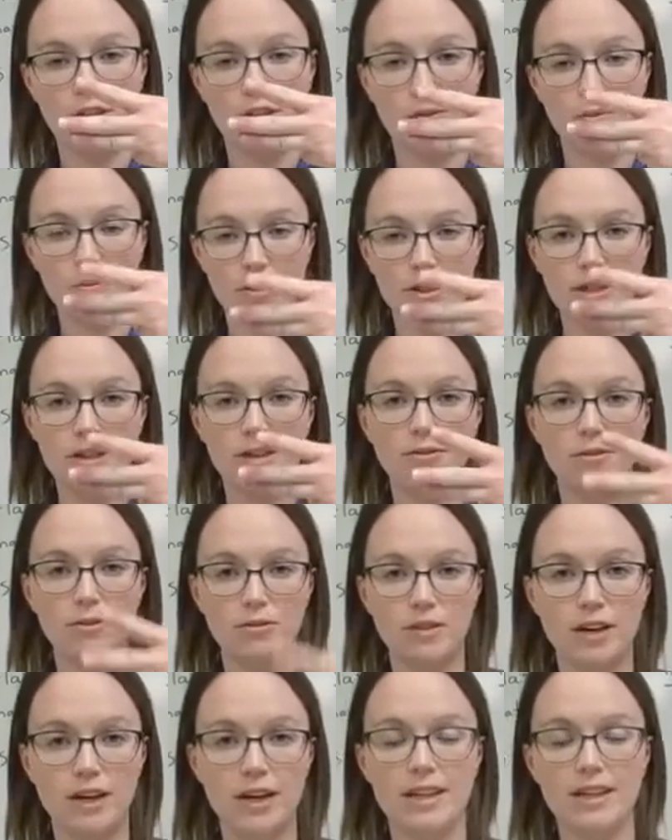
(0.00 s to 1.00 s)
3
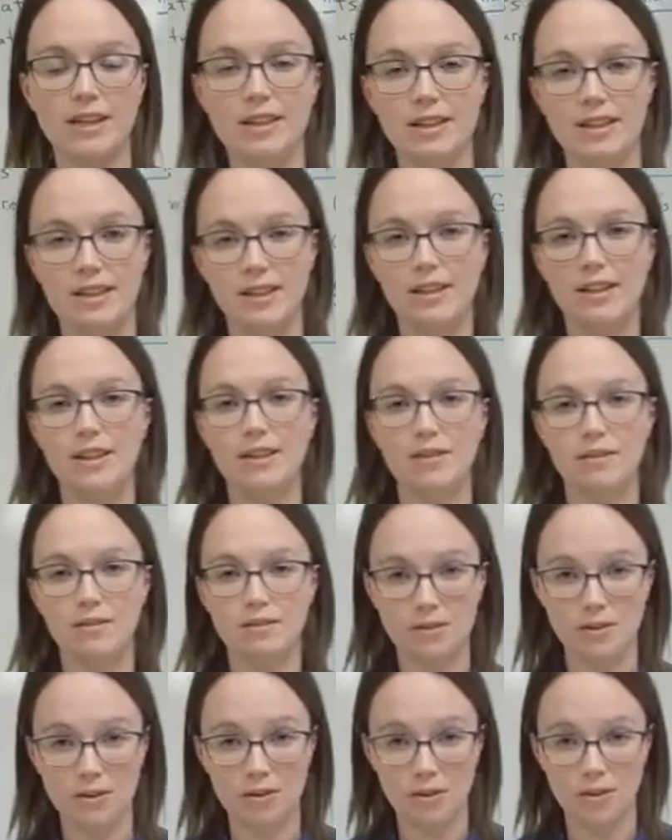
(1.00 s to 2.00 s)
for violin,
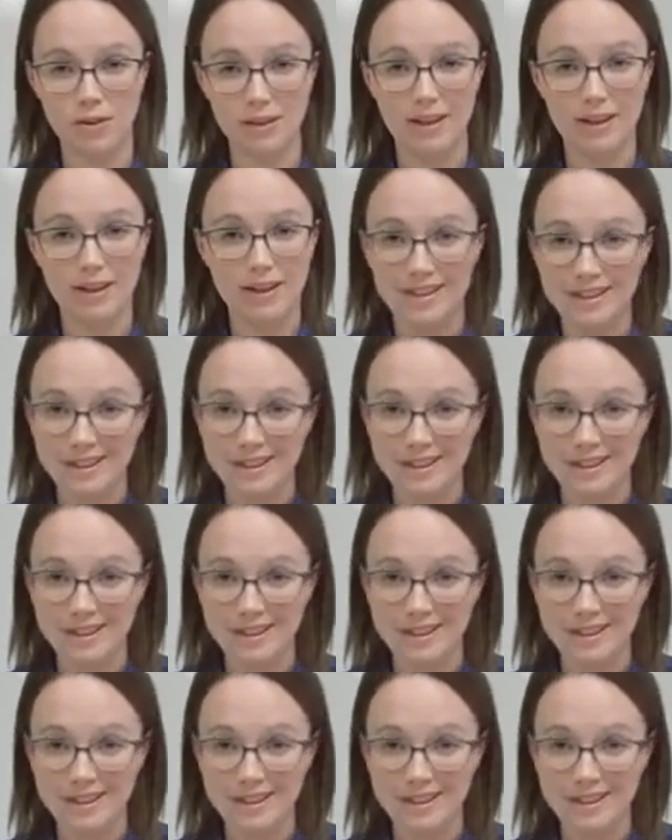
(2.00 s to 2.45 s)
viola.